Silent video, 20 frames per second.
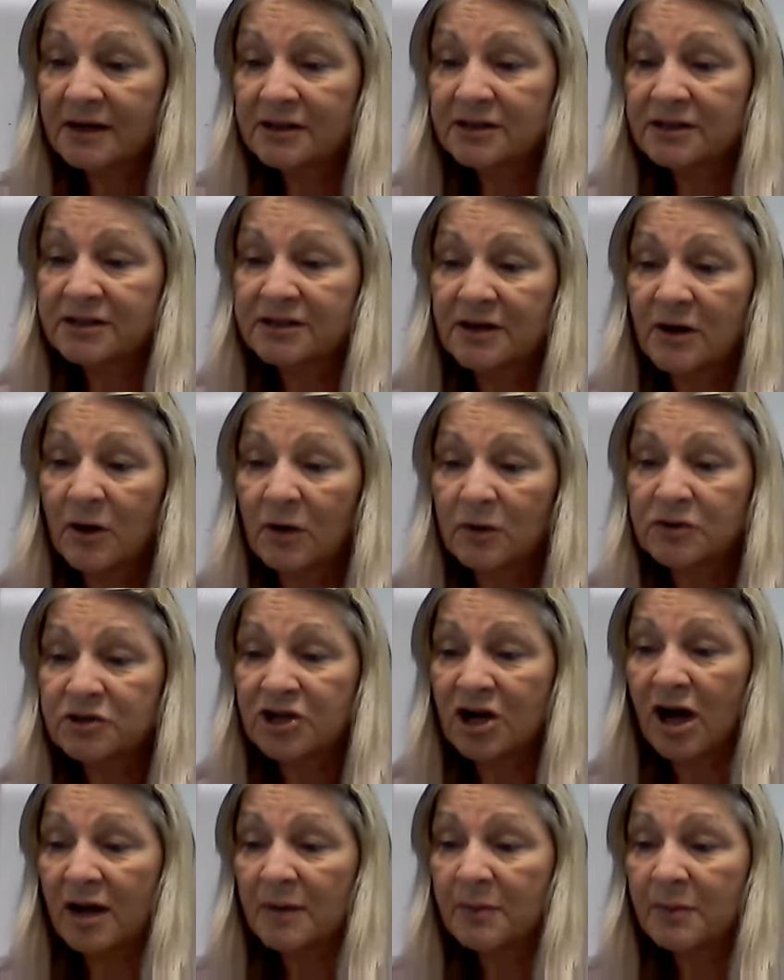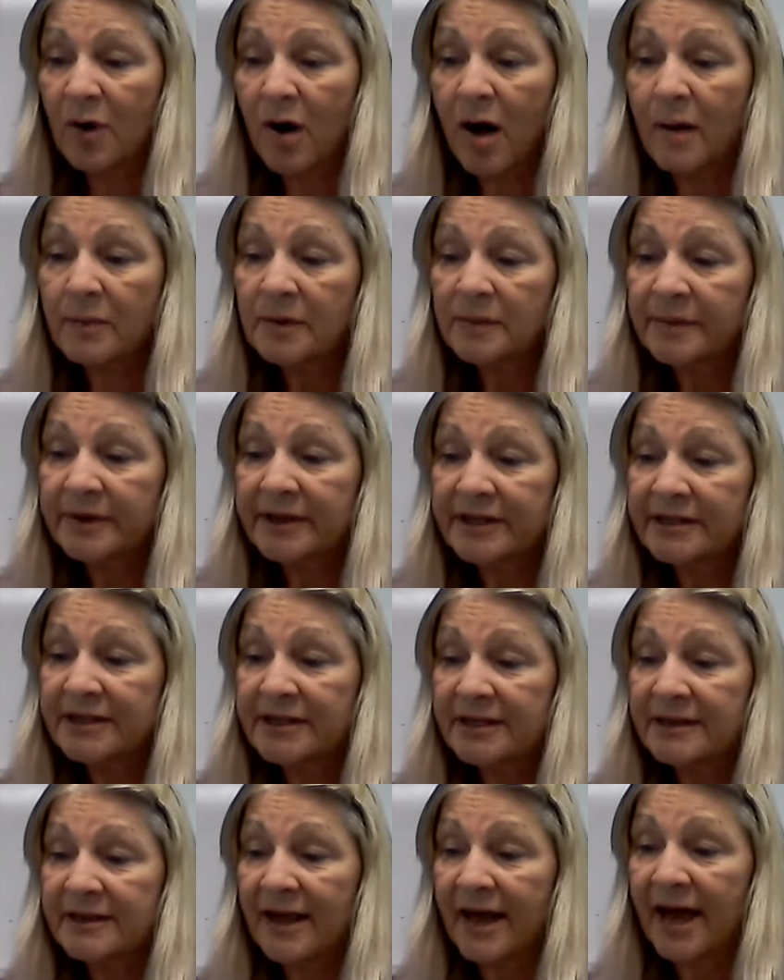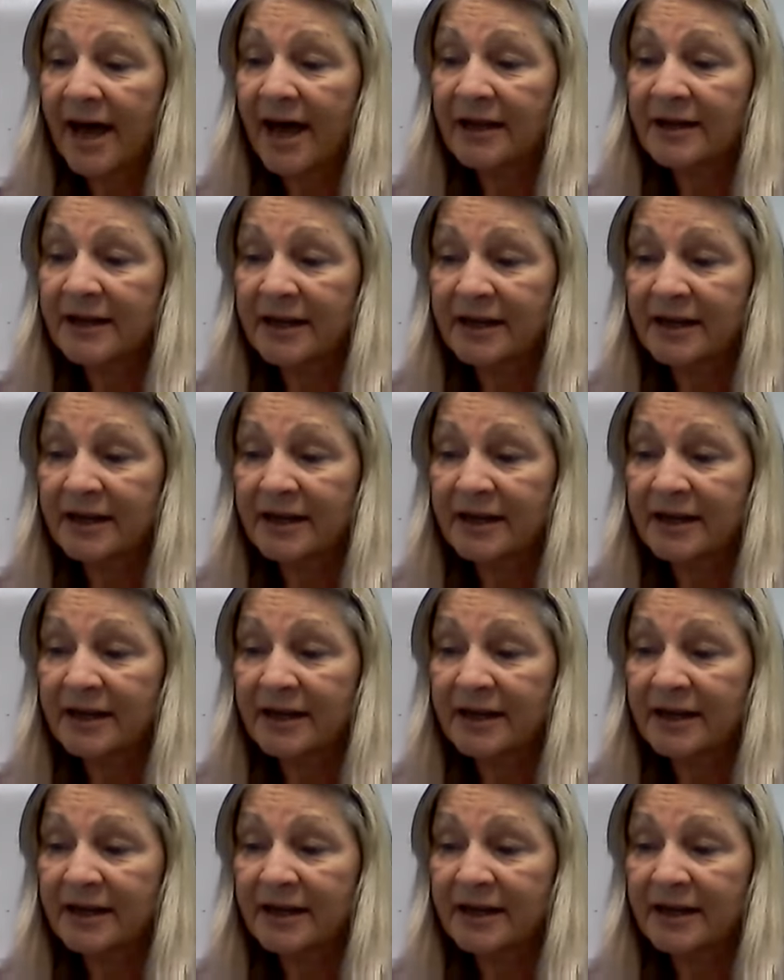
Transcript: So John probably did that,